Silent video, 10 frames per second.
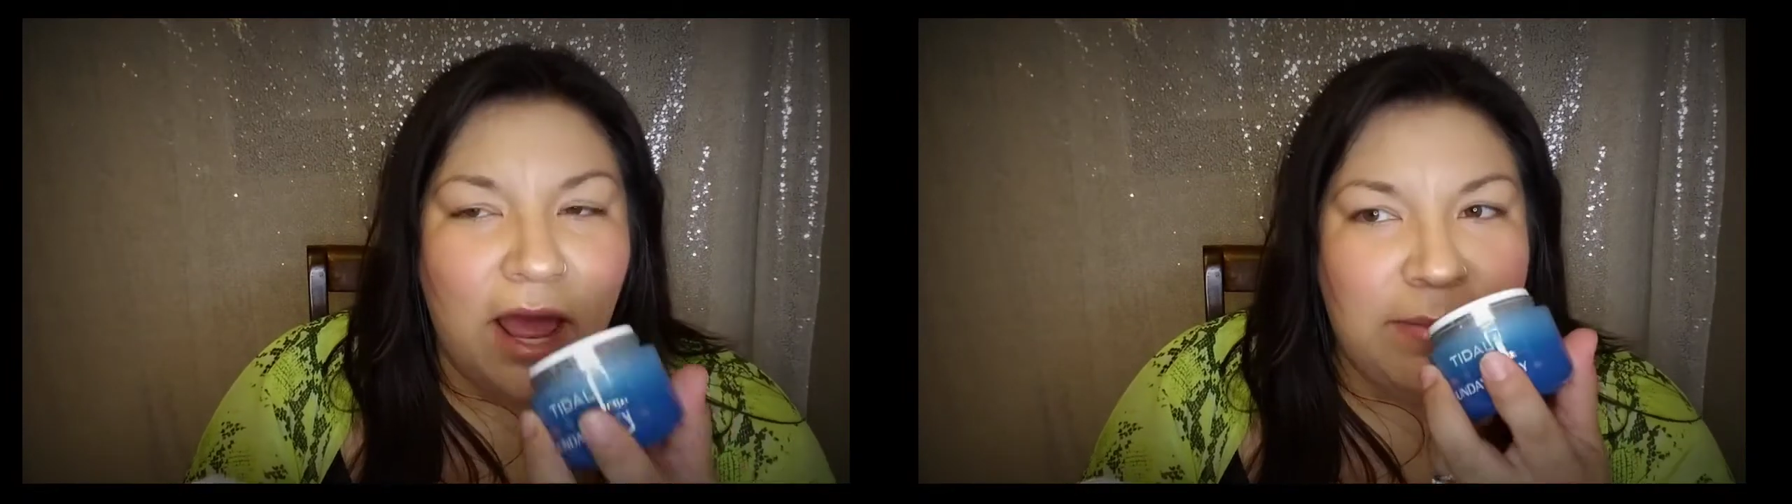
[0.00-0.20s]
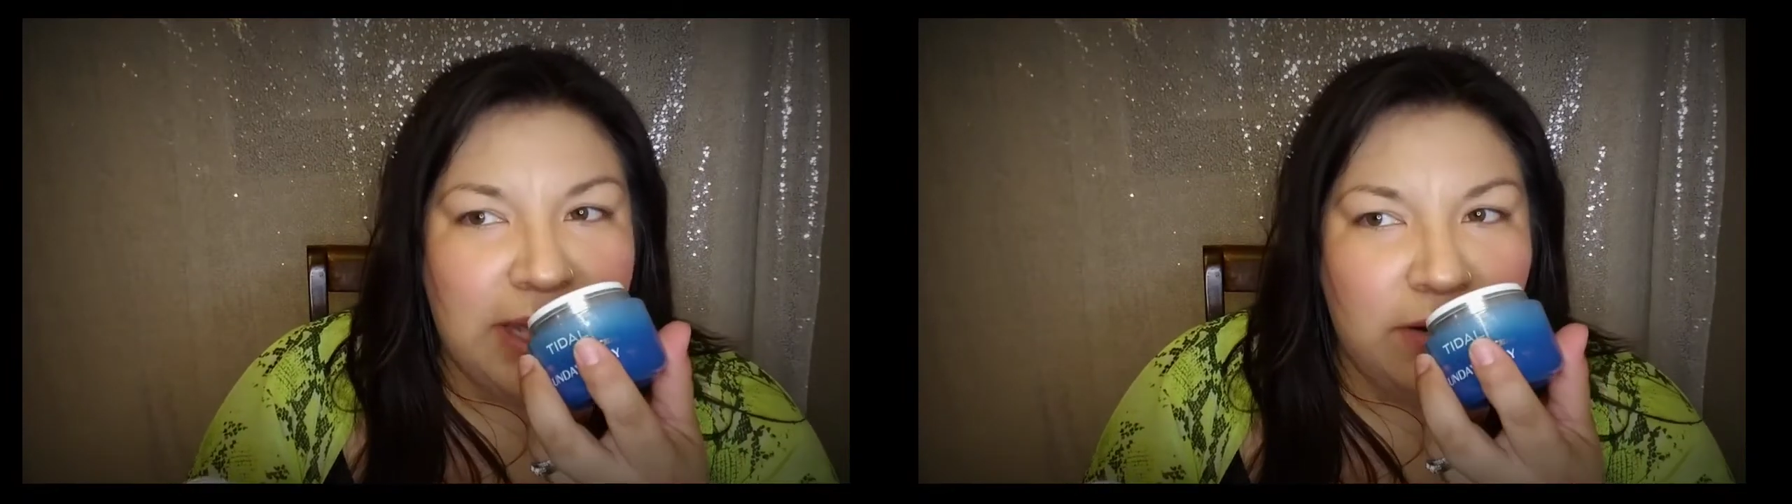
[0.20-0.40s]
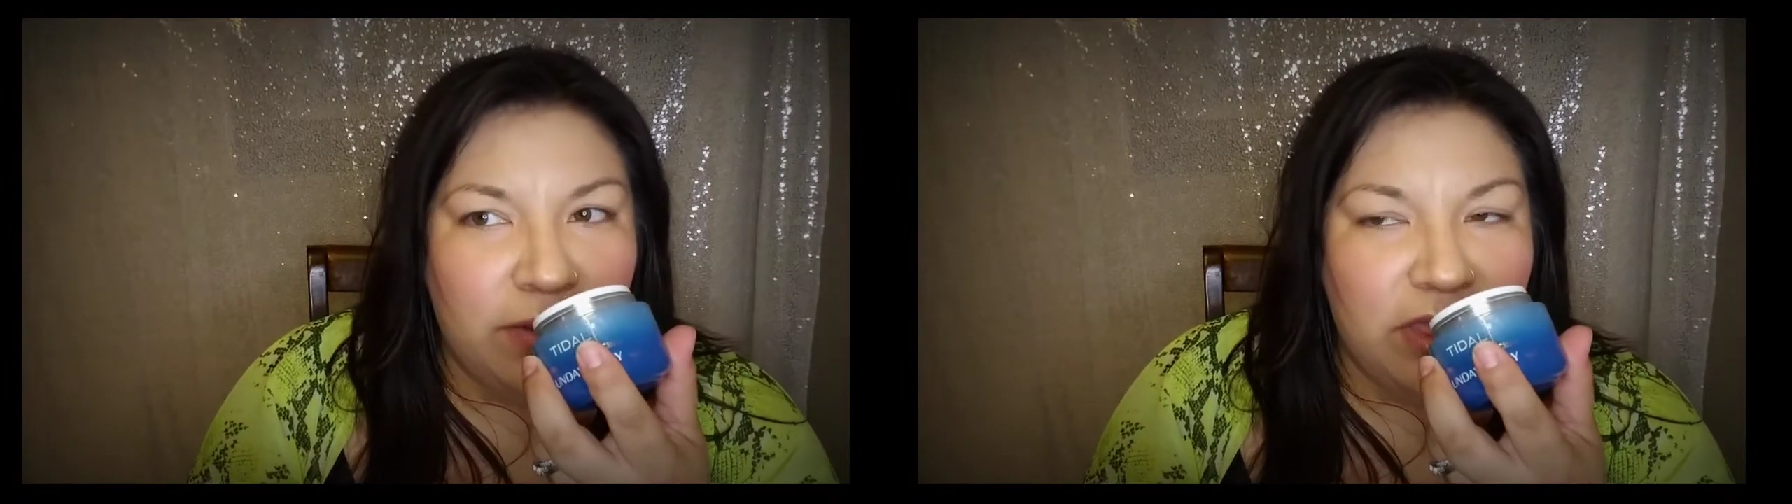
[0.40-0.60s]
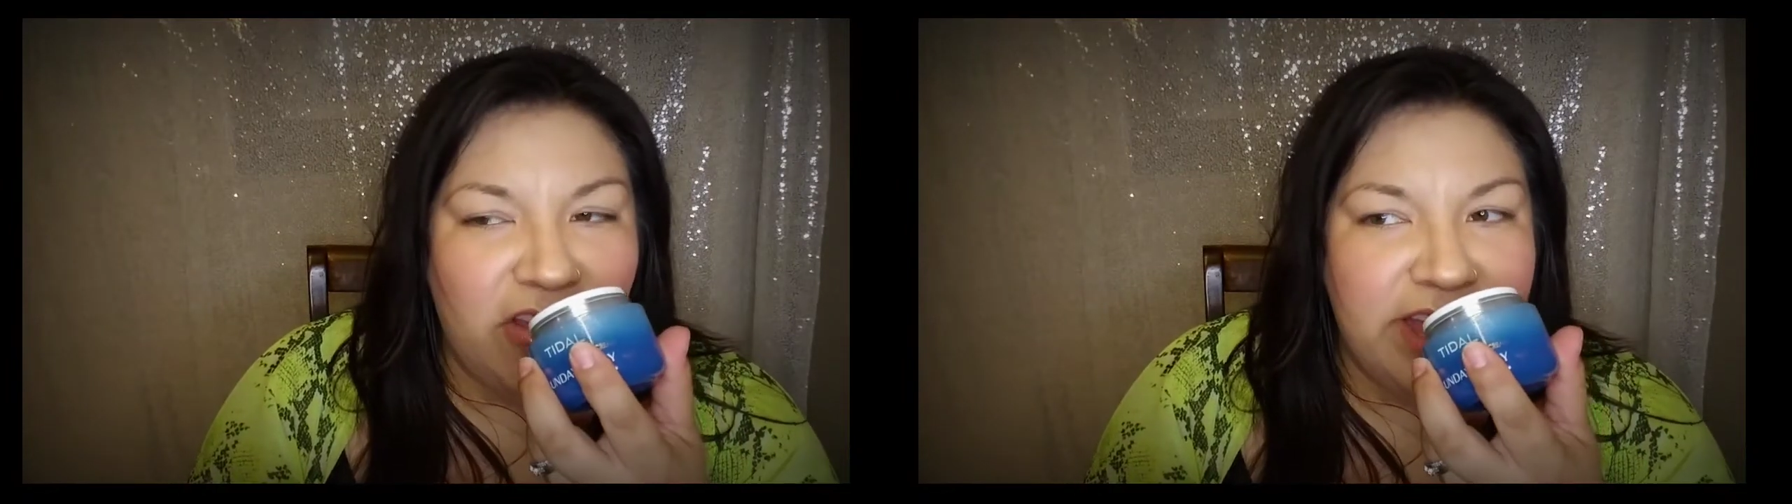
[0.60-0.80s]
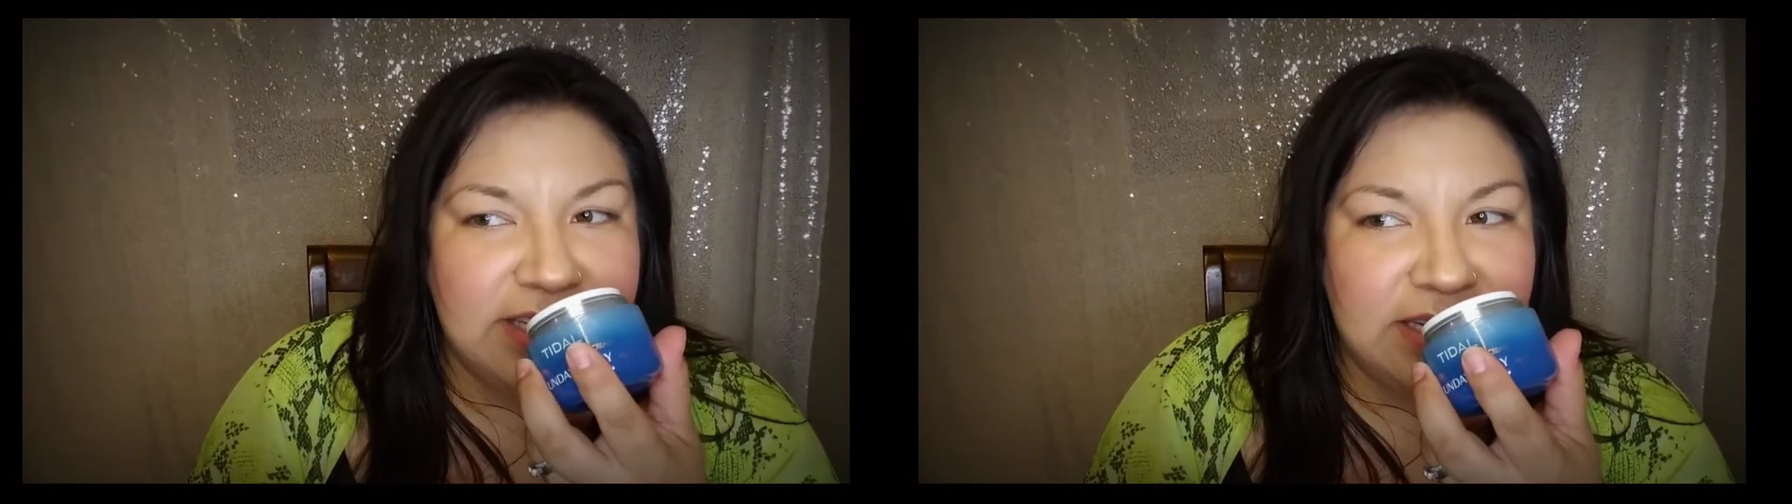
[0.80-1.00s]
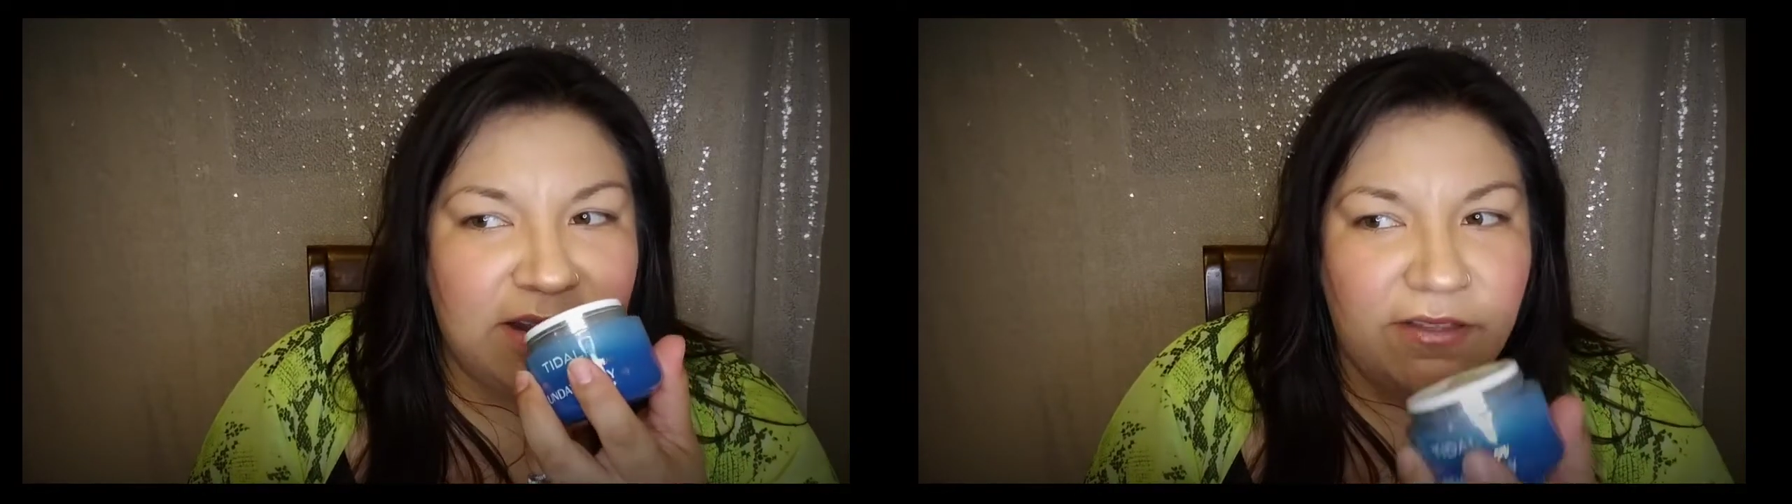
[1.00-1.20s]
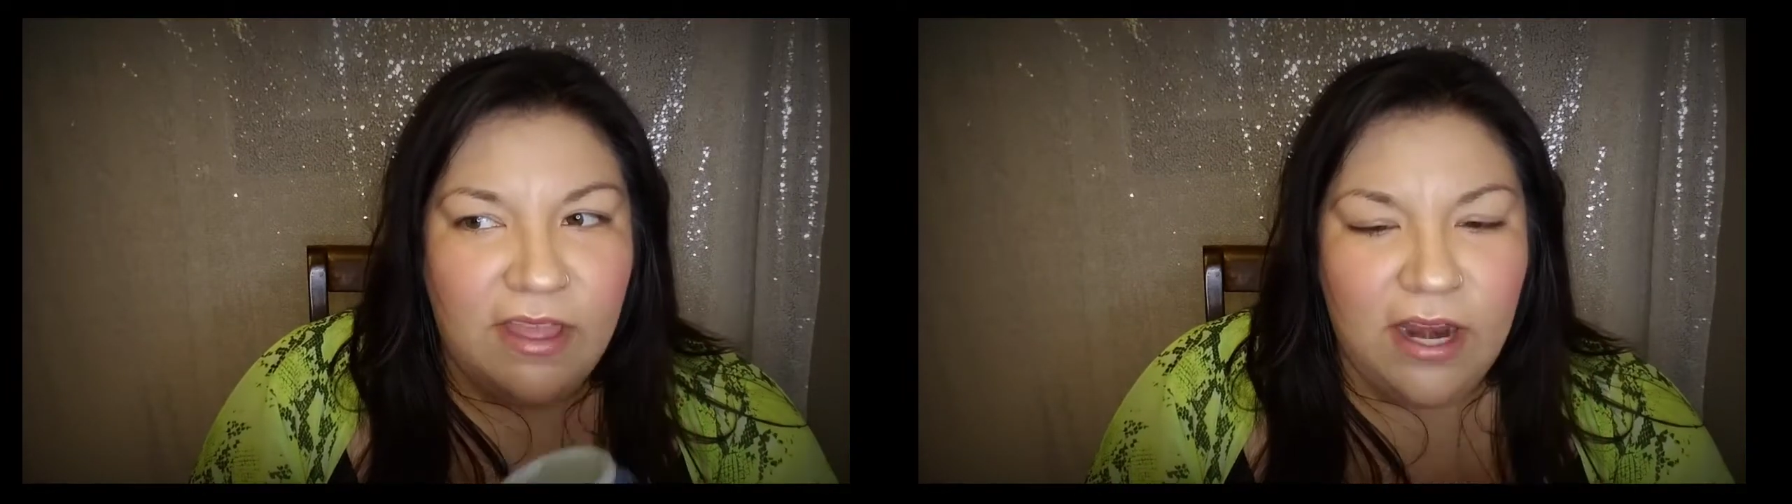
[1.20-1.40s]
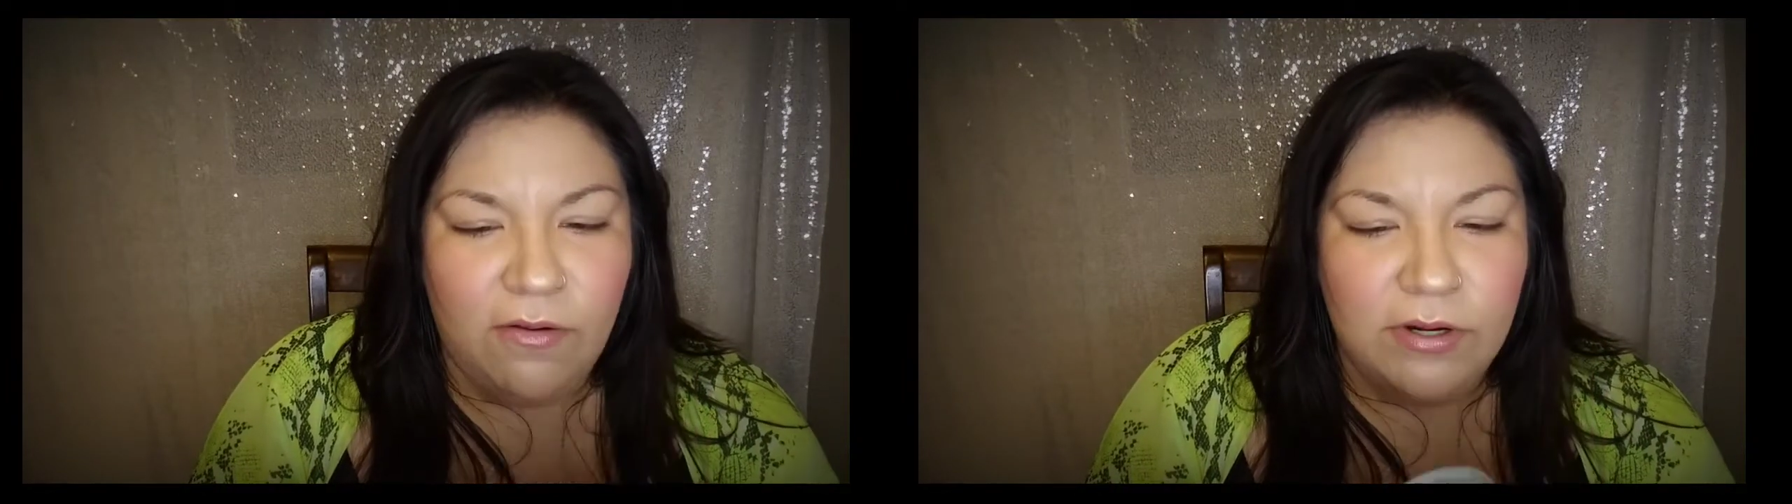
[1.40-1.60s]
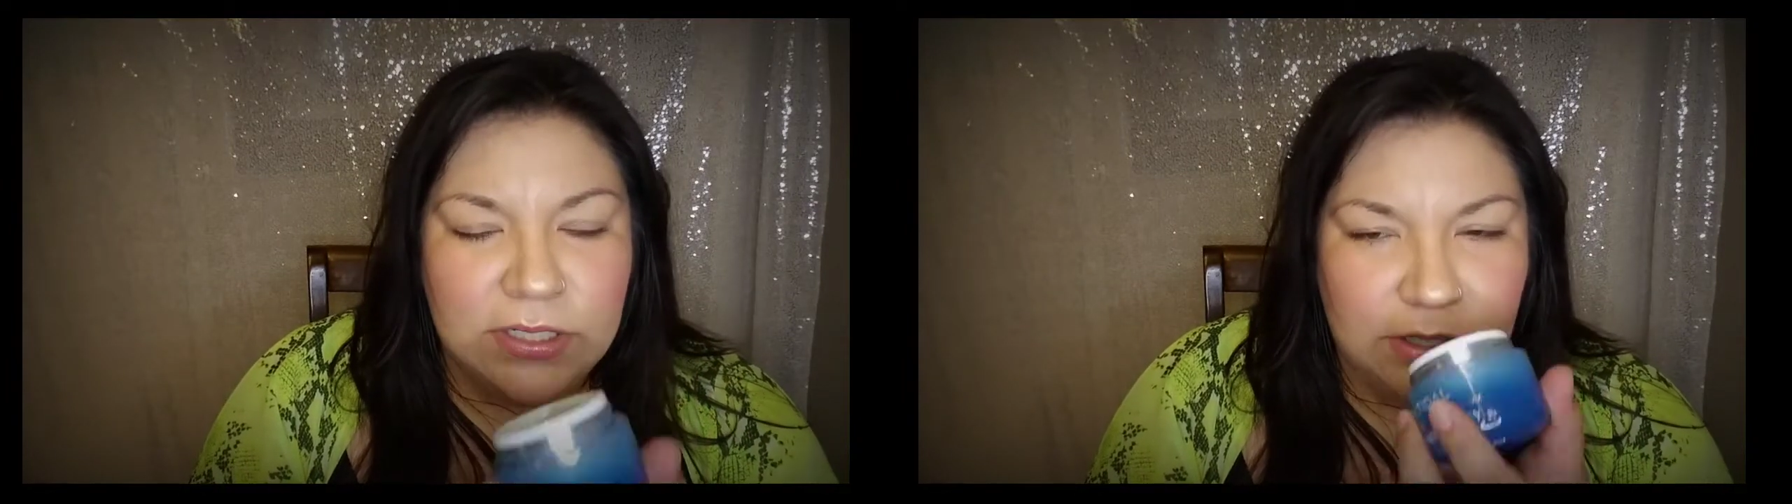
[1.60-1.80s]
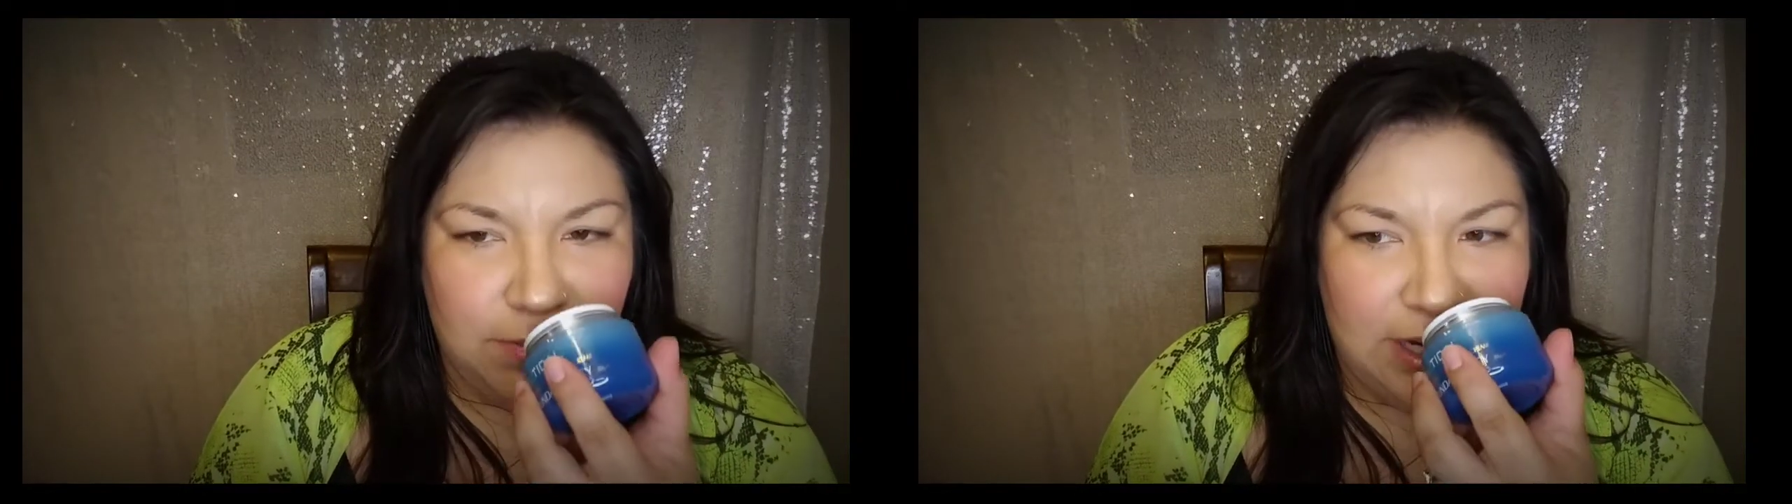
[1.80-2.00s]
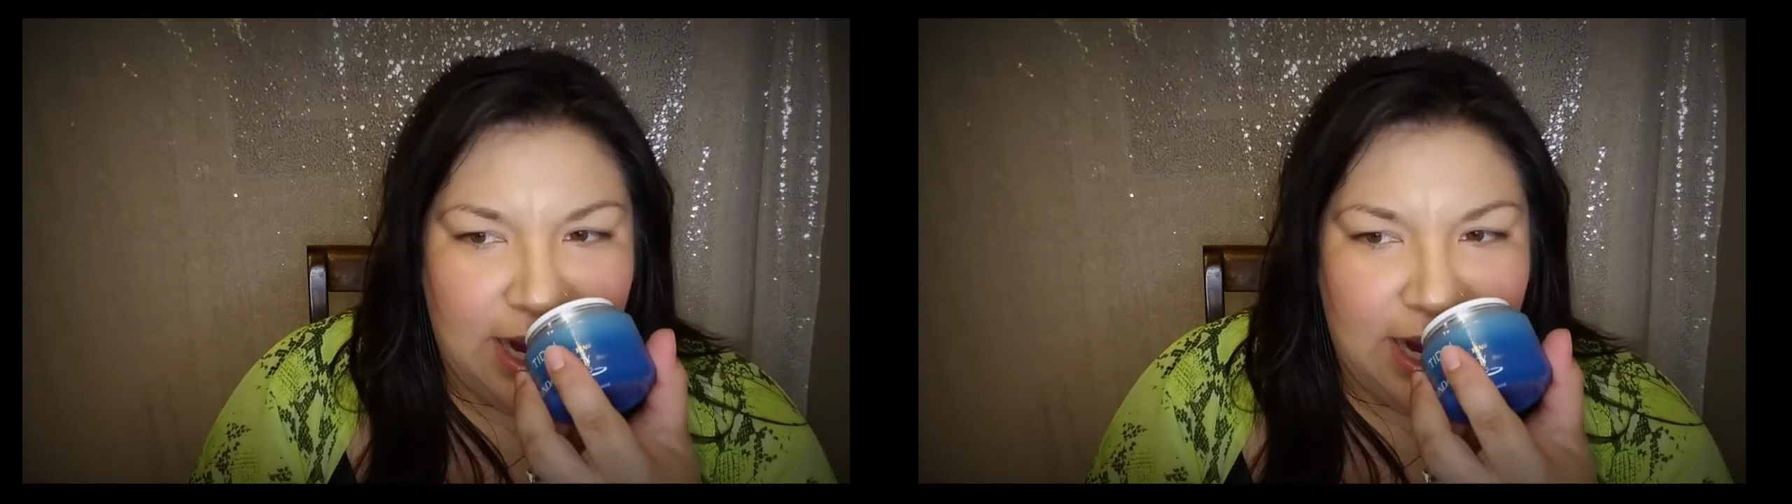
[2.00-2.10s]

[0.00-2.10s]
I mean, with all that stuff in it, I would assume it